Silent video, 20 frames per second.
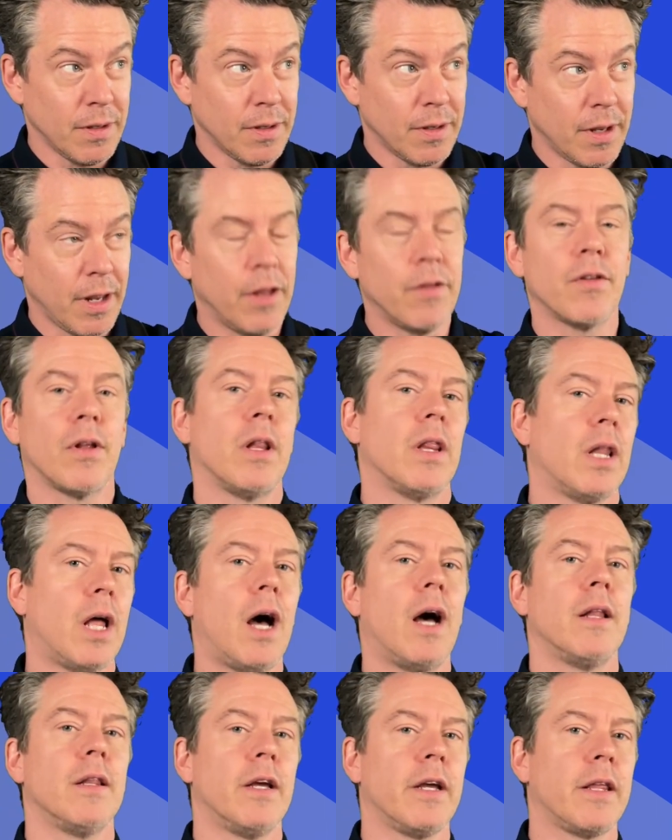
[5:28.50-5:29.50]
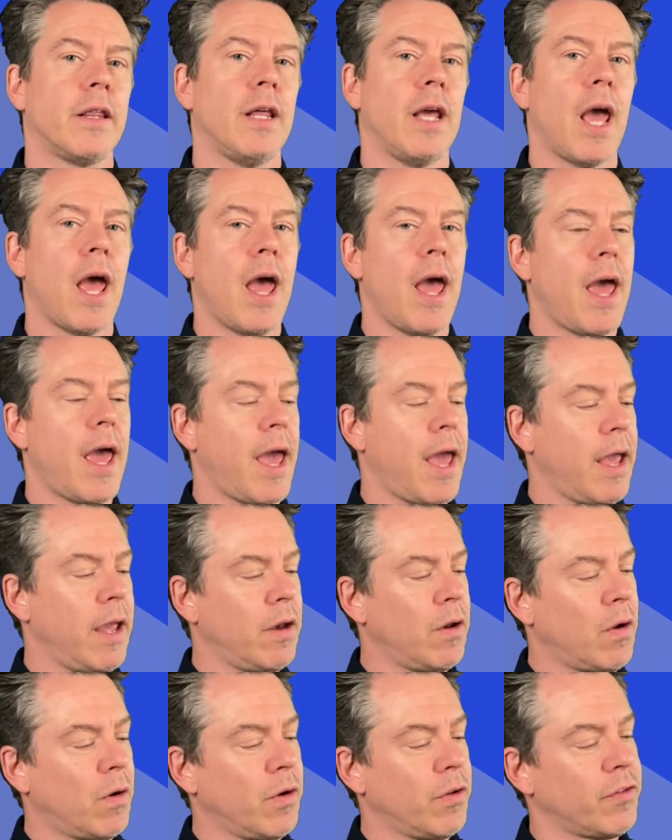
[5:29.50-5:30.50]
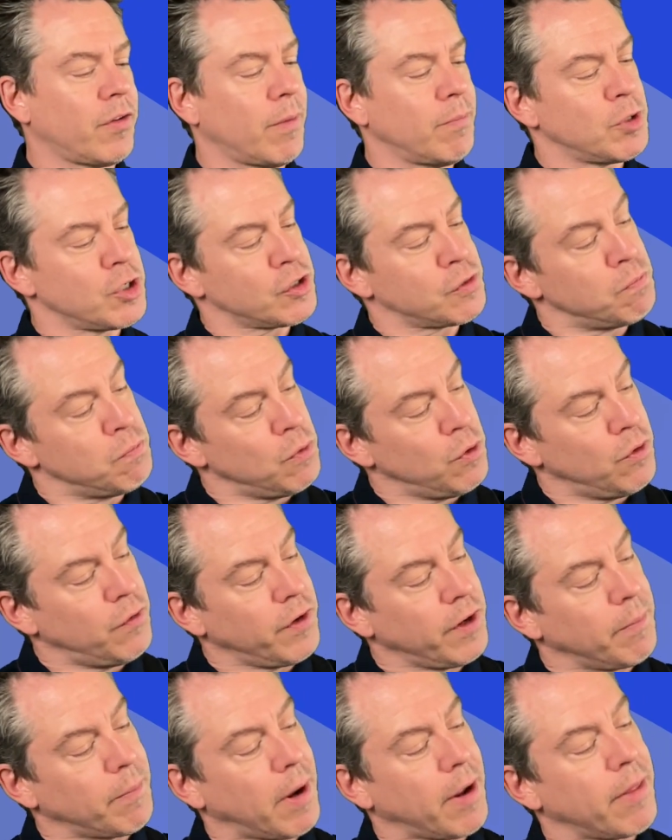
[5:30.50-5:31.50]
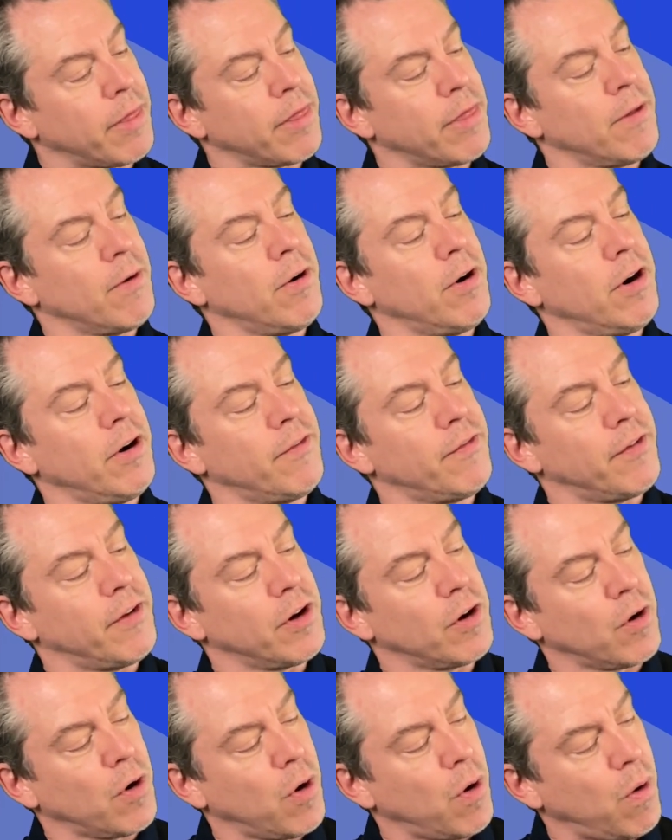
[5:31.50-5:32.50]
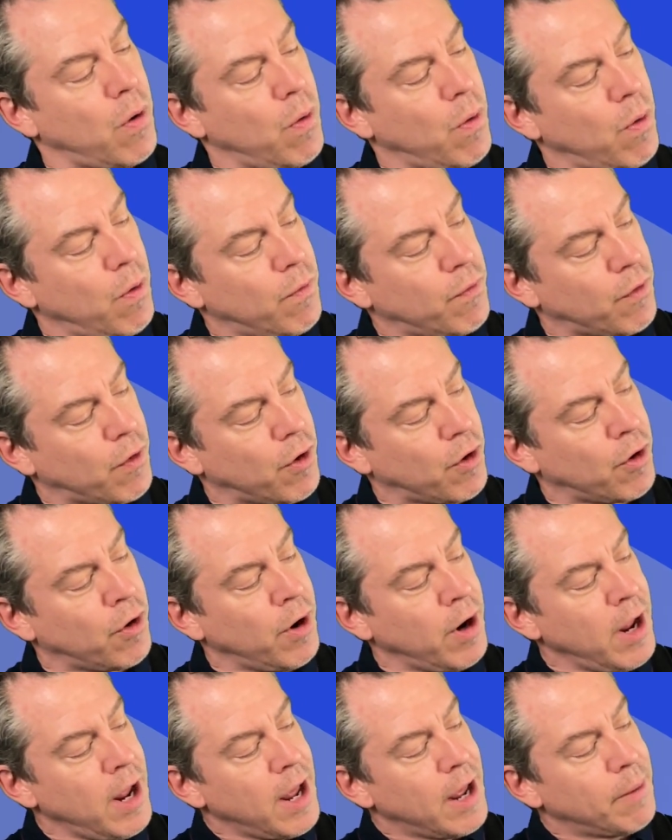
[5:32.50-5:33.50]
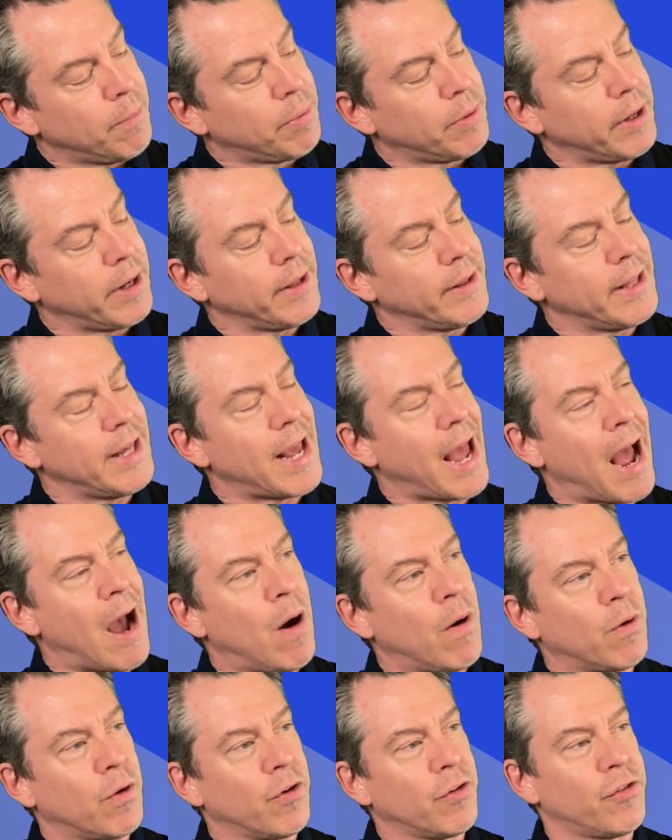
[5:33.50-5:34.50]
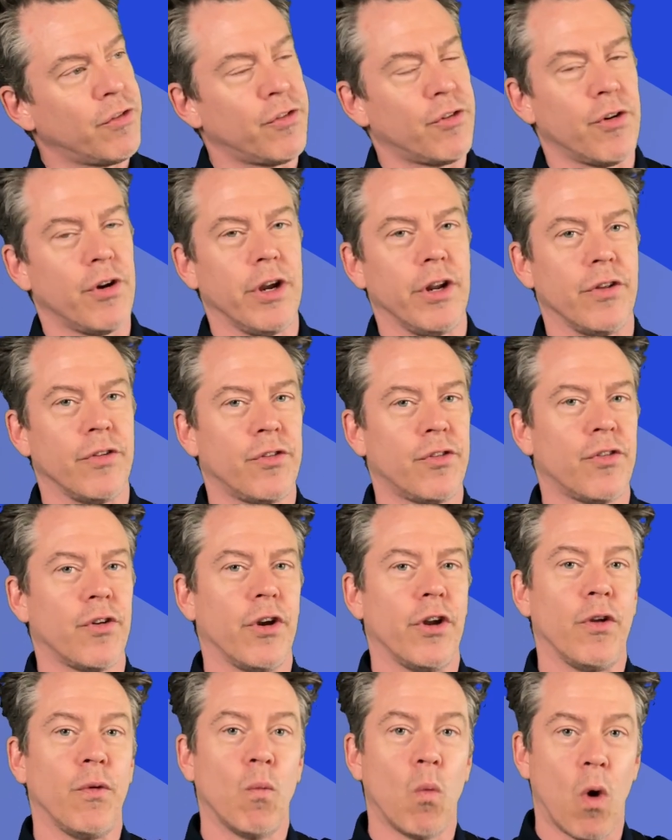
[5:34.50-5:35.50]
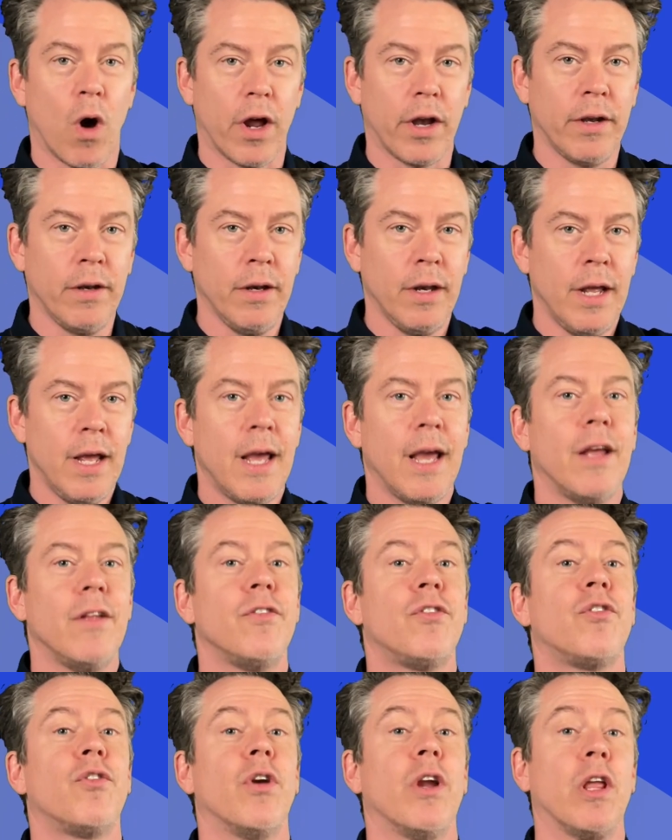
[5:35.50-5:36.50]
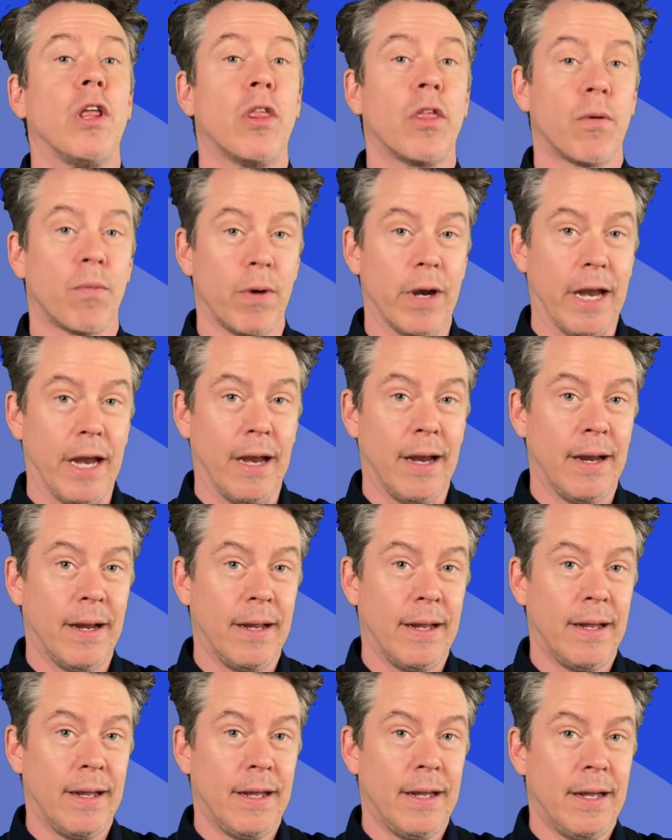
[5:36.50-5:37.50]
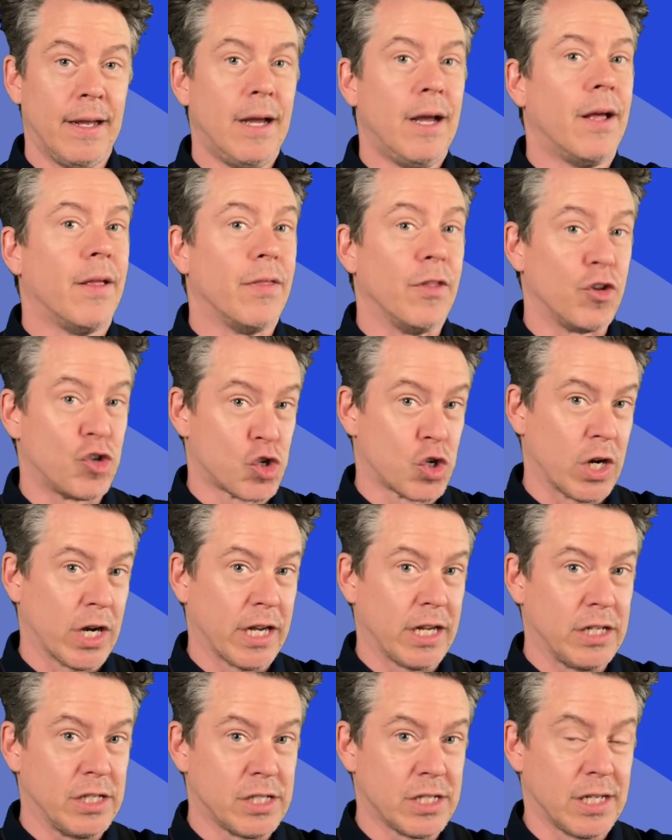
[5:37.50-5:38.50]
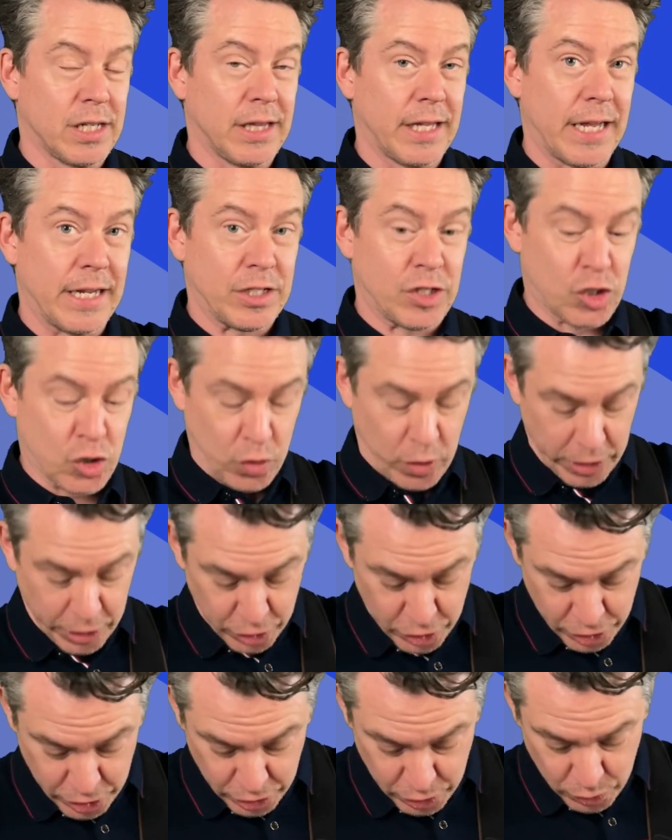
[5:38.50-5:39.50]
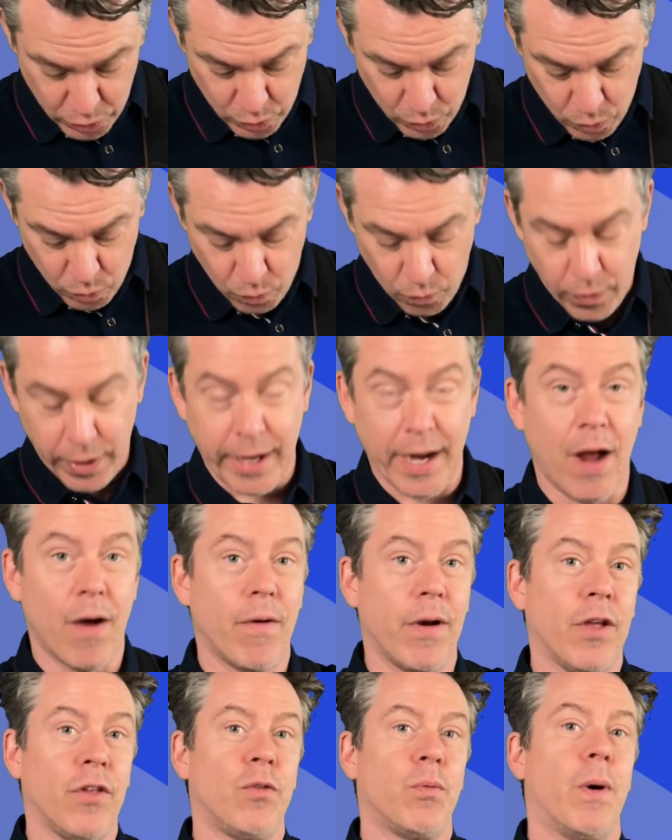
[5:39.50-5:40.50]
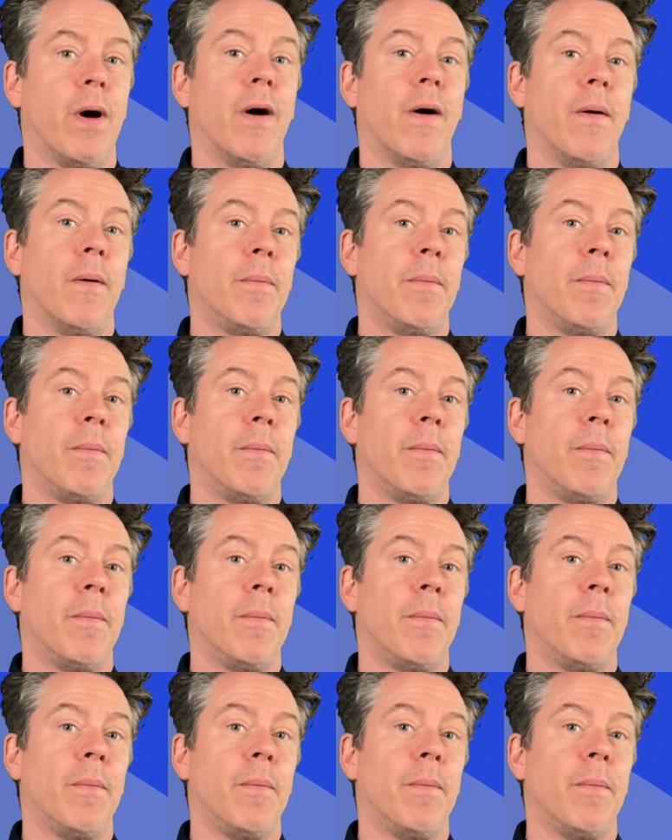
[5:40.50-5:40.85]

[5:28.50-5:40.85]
is a lot like the A. Notice I'm just moving my 3rd finger over and playing the outer strings, string 1 and string 3. The trick is to let string 2 ring out as well.